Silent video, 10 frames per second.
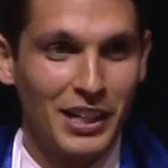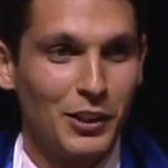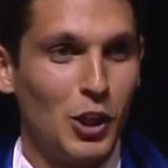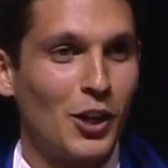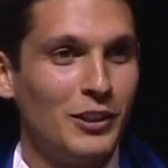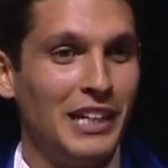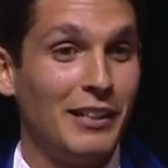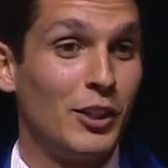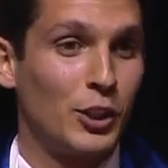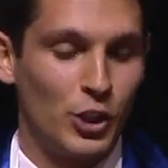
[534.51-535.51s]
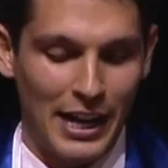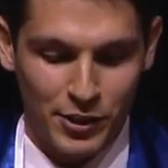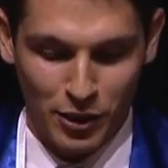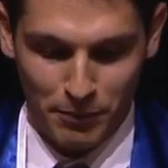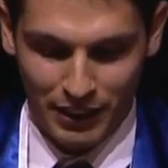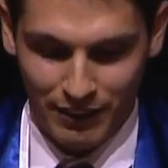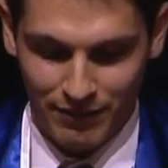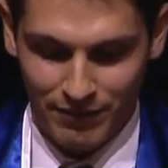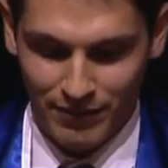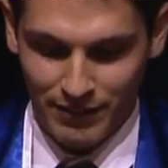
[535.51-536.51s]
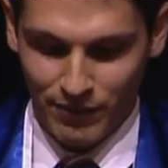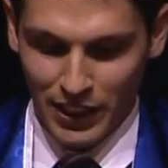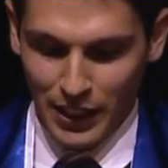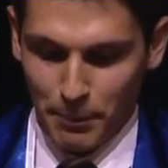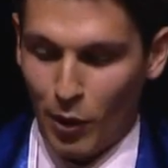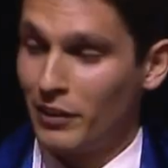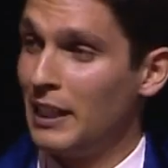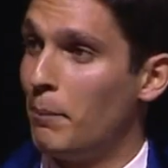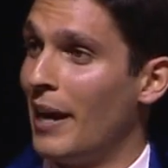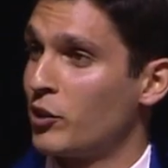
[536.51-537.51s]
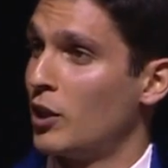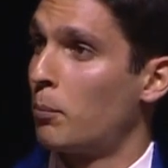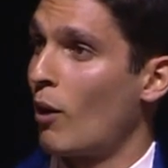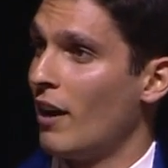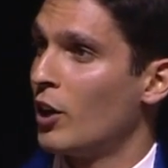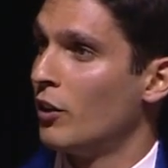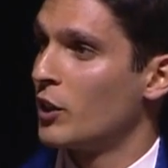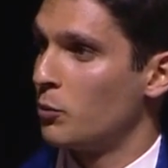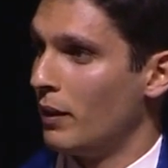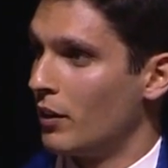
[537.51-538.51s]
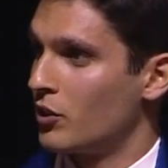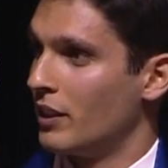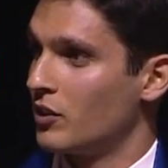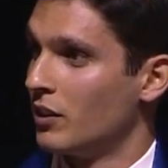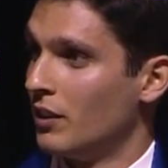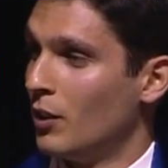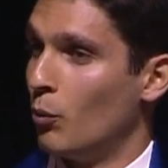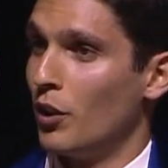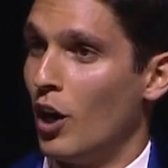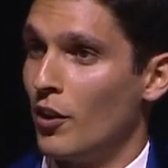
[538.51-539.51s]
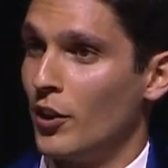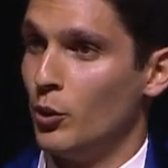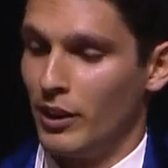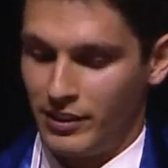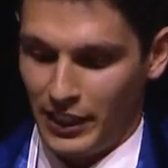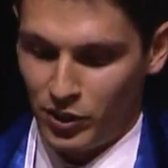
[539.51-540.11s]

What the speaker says: Luckily, they took a chance on me, partly based on their prior good experiences with other USD